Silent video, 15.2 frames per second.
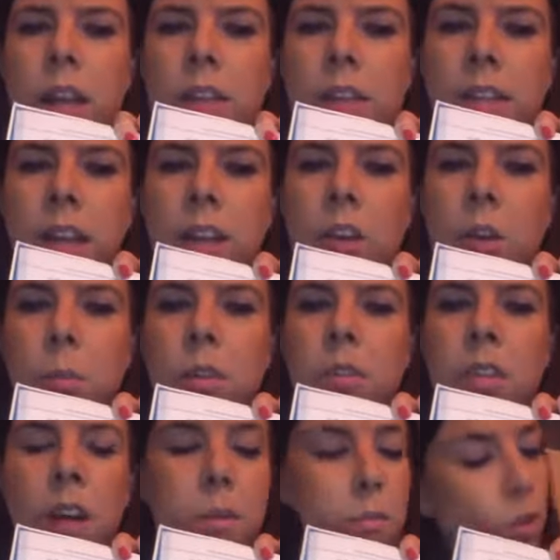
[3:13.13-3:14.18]
They said a number
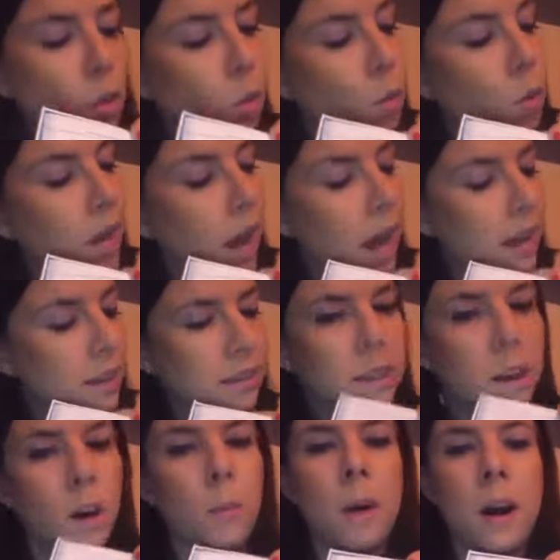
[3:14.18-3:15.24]
of times, we
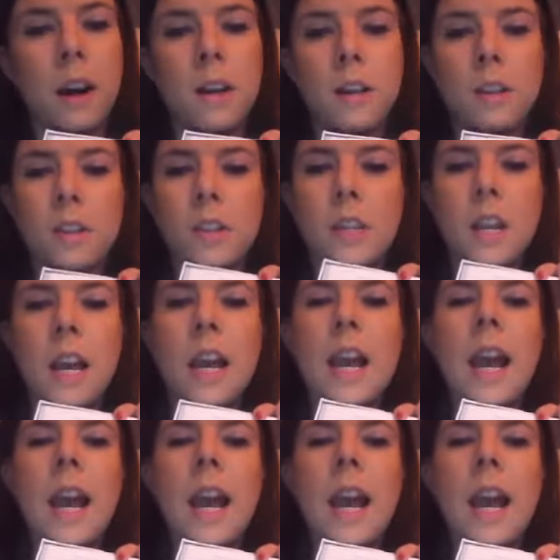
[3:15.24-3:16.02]
asked our partners.